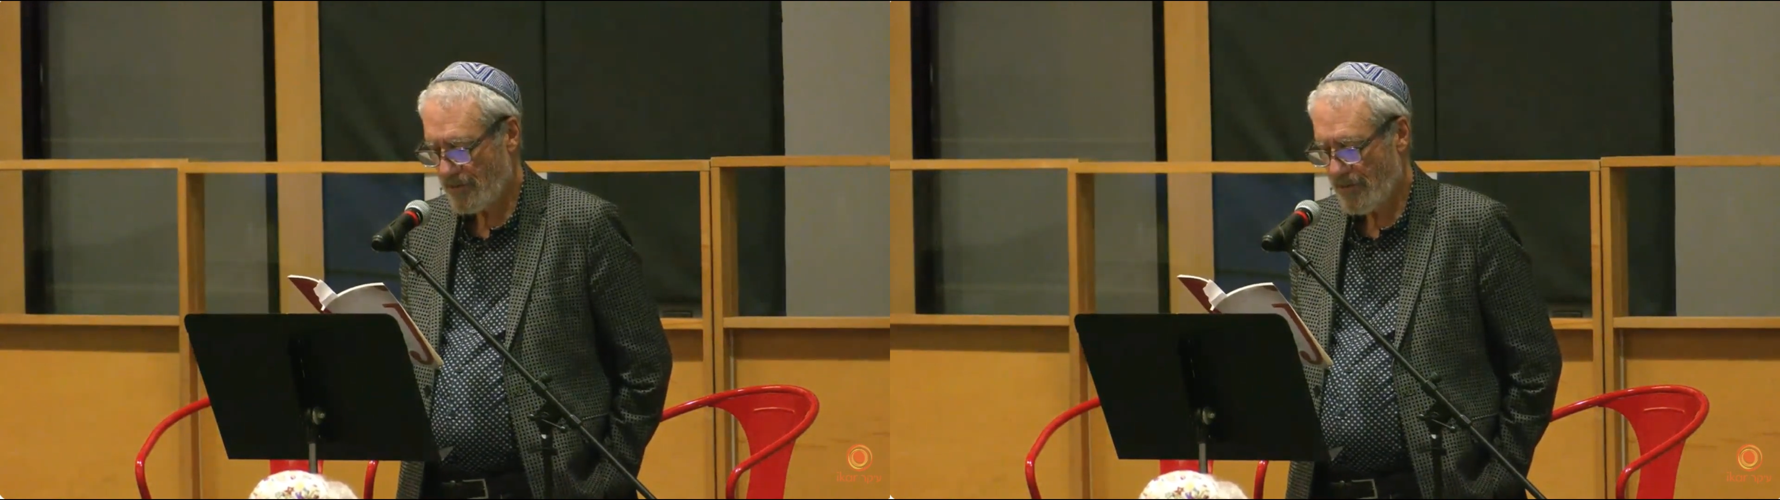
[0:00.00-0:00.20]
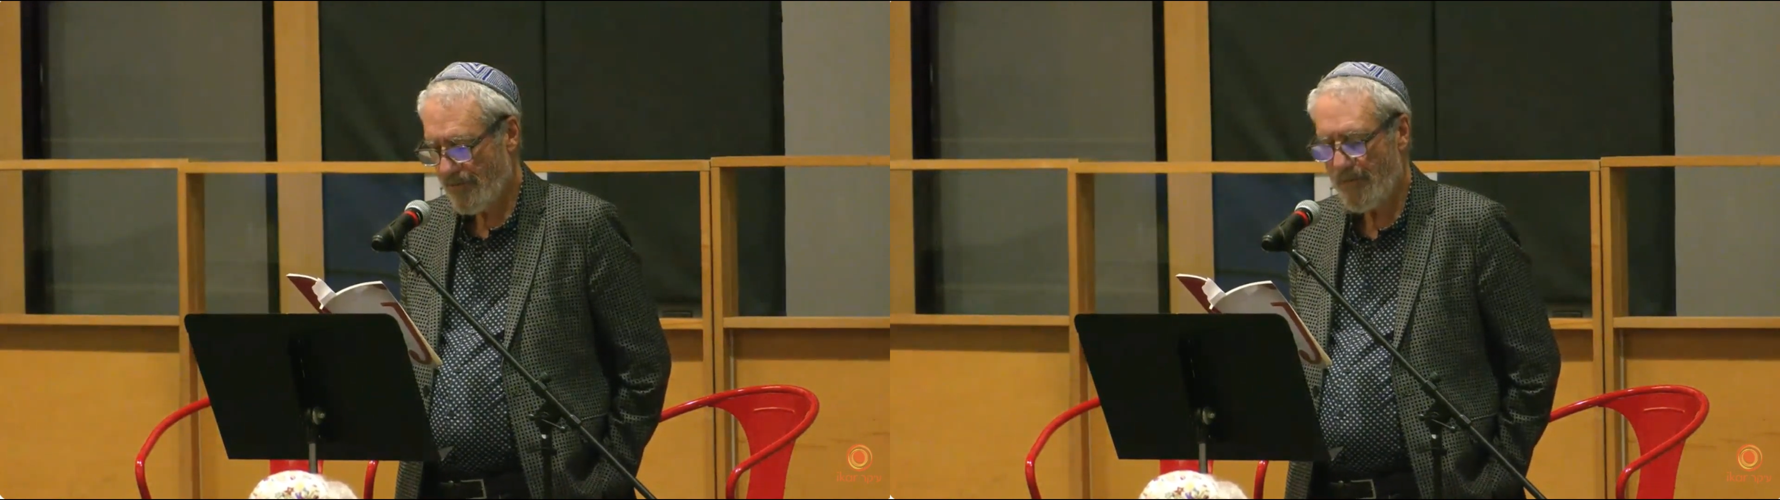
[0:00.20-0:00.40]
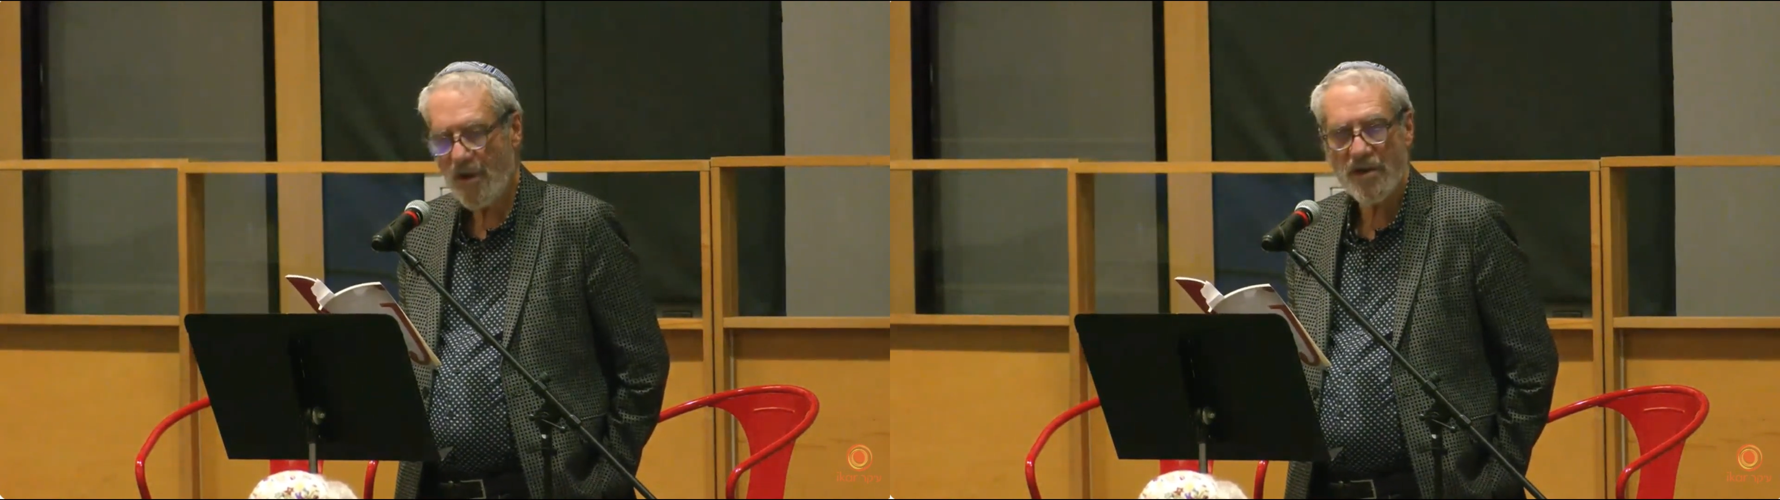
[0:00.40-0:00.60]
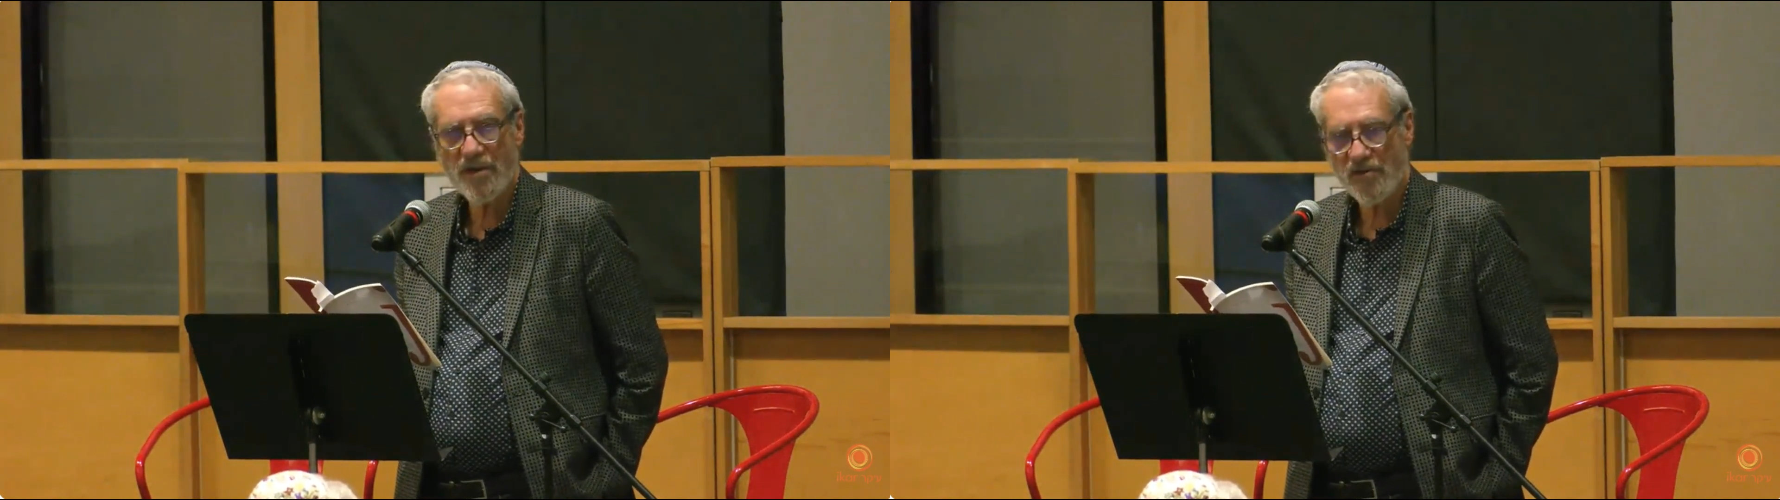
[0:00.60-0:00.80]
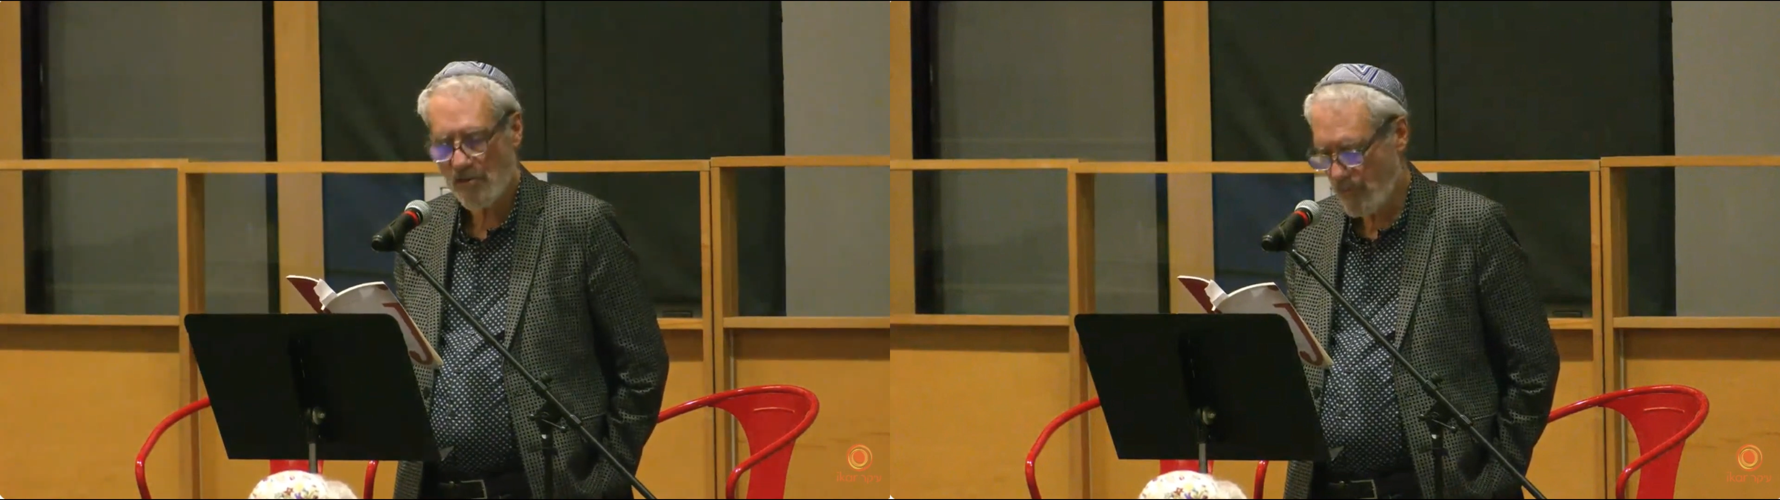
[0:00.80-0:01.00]
in
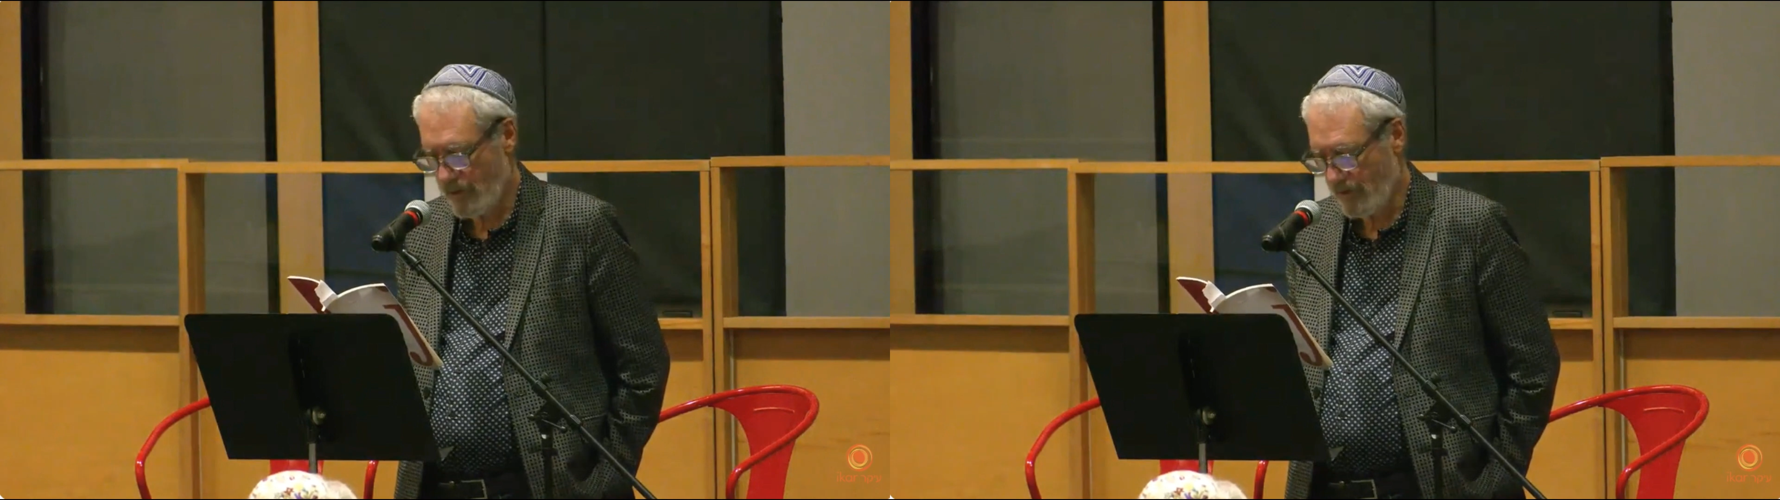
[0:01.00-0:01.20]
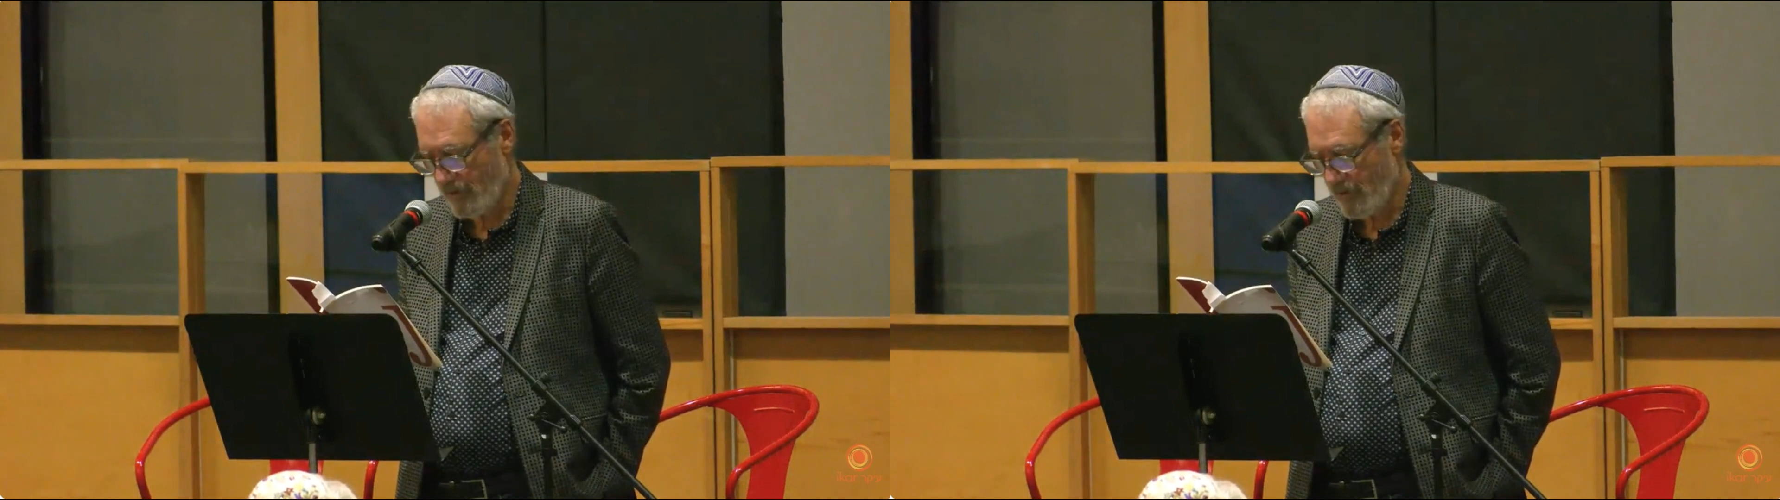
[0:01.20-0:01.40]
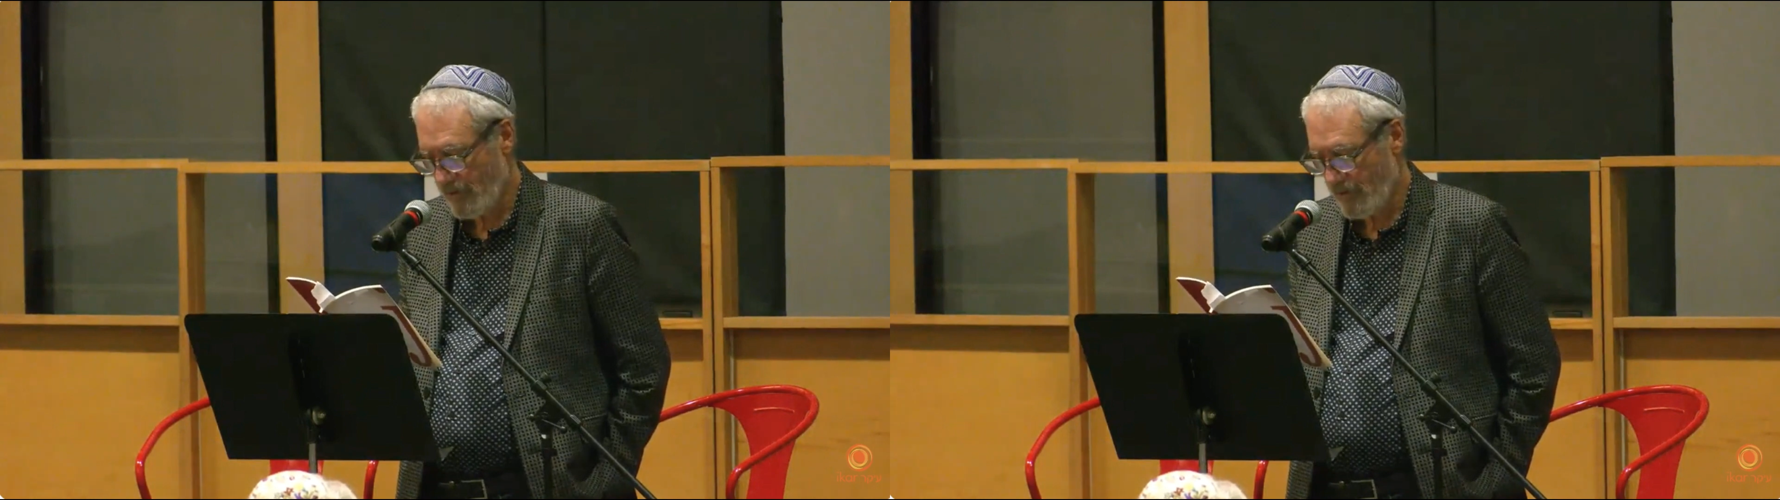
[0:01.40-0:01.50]
fondness once,